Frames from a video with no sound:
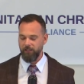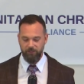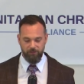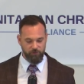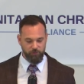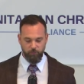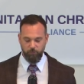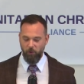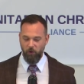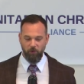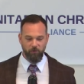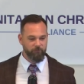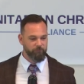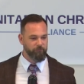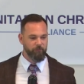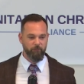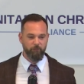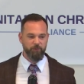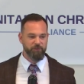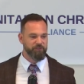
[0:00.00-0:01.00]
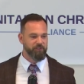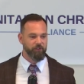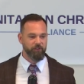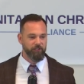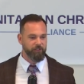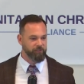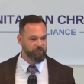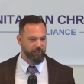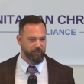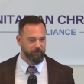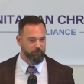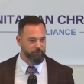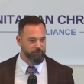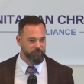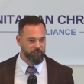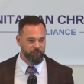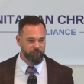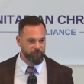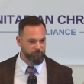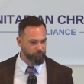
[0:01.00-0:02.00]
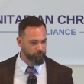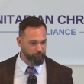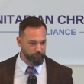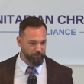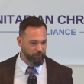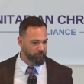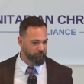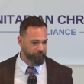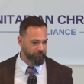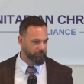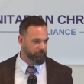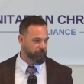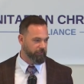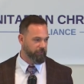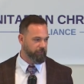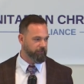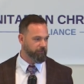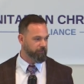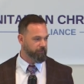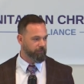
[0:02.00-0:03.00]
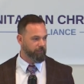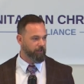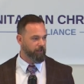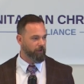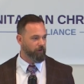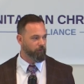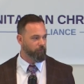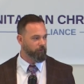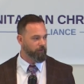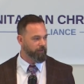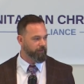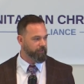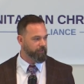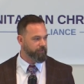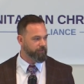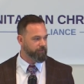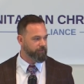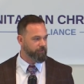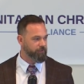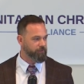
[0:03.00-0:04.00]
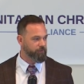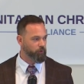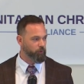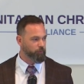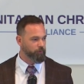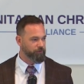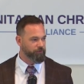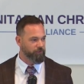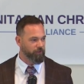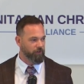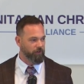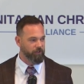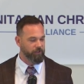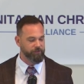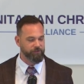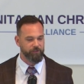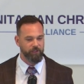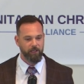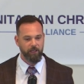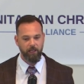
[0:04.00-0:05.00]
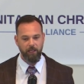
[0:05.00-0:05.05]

spoke a bazillion languages perfectly, you know, one of these just superstars,